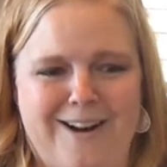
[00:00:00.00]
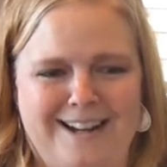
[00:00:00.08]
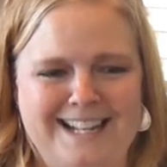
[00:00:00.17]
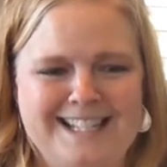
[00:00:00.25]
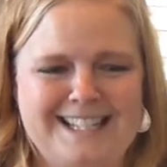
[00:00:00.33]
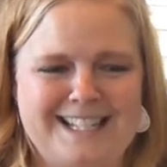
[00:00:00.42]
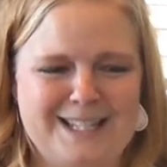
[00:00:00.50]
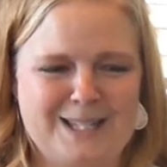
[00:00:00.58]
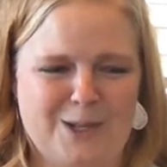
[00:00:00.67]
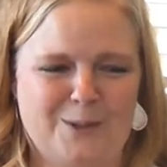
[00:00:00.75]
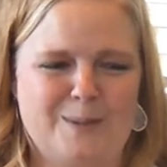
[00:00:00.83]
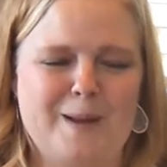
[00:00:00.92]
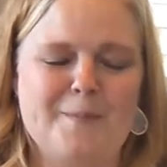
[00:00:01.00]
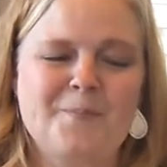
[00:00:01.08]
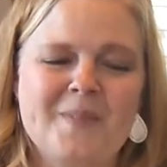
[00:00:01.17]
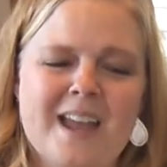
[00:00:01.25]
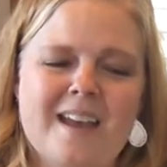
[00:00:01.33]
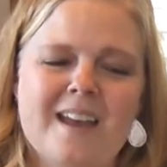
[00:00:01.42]
audience,
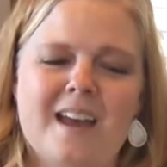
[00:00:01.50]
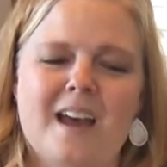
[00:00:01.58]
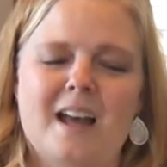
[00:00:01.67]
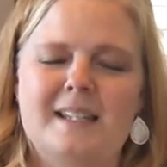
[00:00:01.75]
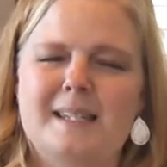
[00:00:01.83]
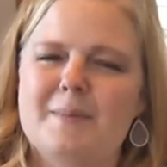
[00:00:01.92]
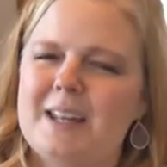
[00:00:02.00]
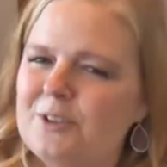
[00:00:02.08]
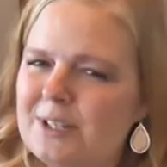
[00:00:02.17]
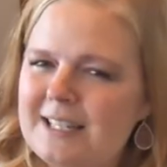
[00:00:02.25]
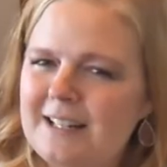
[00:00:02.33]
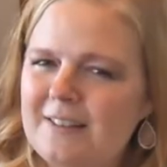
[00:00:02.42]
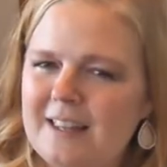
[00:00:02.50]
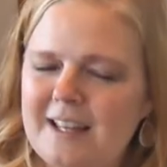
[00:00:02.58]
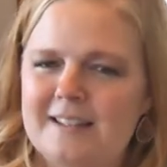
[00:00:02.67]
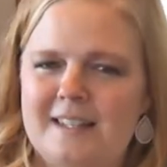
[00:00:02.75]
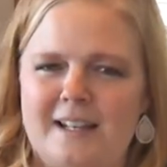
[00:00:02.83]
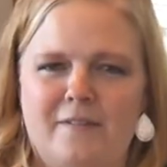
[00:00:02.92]
Some interesting
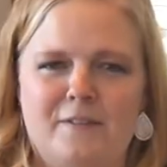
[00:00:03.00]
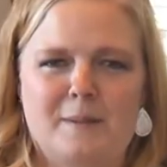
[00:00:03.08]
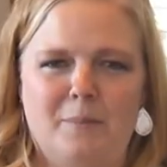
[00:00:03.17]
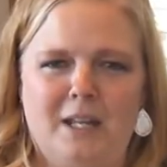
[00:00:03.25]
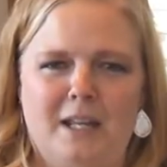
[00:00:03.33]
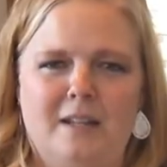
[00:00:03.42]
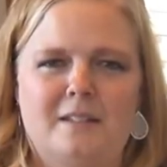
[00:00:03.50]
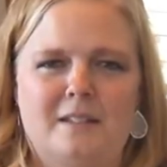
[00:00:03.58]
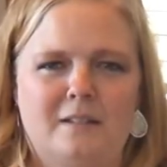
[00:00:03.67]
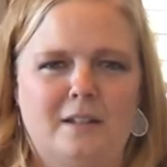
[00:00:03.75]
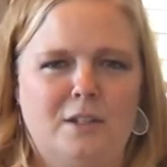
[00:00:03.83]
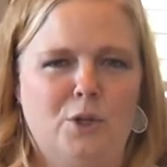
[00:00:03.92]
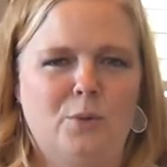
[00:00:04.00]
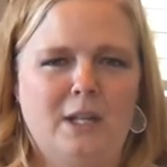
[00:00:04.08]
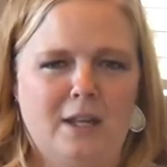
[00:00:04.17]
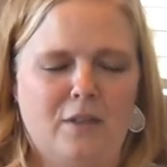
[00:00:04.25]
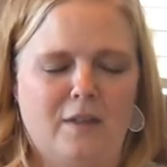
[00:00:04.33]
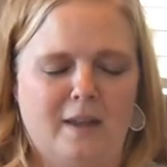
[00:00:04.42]
things and some neat and
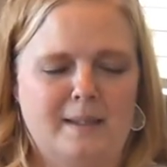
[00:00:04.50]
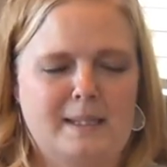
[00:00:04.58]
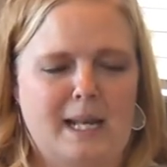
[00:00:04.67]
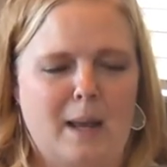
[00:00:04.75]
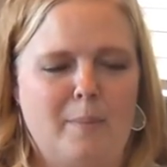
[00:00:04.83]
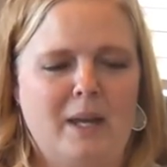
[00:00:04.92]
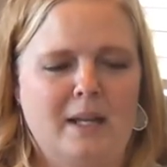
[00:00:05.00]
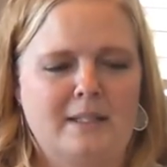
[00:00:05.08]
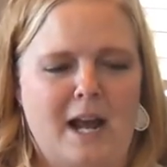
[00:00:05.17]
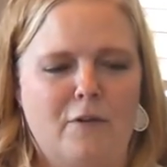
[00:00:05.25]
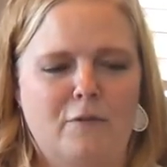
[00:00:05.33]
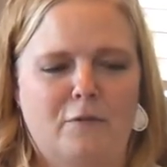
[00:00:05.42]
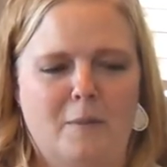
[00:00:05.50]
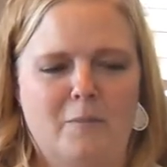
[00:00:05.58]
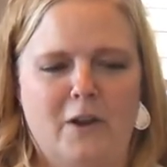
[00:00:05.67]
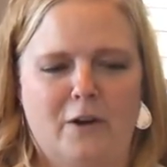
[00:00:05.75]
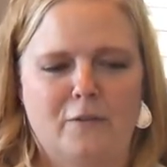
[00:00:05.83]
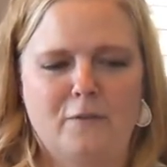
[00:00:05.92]
unique things that I picked out from
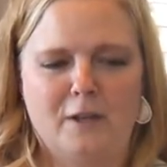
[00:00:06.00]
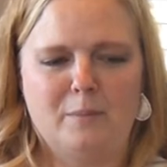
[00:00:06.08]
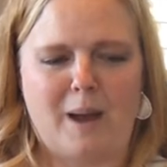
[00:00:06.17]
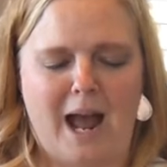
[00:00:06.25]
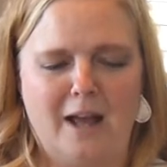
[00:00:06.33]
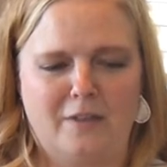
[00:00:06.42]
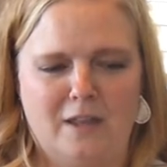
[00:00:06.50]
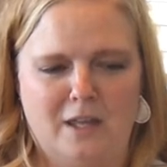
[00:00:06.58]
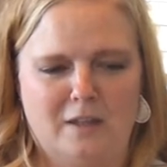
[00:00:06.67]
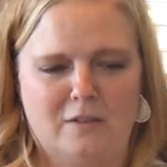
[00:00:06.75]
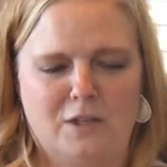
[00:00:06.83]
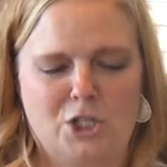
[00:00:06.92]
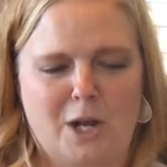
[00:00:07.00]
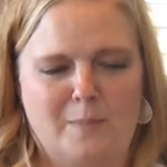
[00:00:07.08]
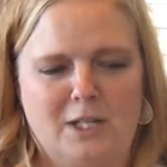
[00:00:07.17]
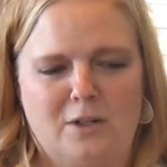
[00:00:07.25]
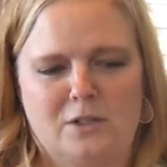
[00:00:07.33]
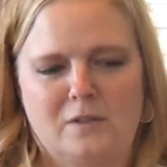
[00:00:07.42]
their feedback, the job
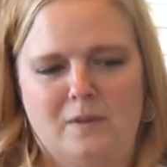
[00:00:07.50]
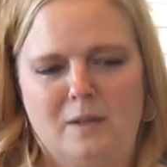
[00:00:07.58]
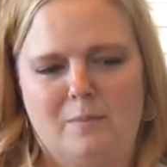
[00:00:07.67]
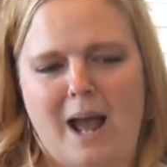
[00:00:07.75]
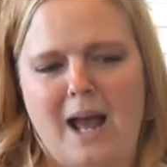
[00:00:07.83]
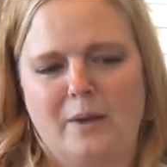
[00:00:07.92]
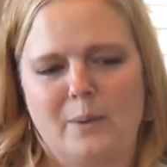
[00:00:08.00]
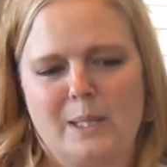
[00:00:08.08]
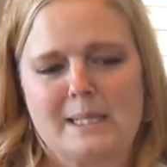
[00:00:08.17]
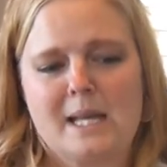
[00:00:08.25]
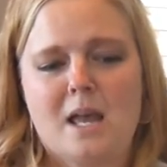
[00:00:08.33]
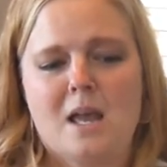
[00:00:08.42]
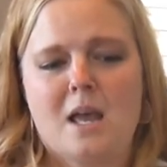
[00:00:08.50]
seekers' feedback, was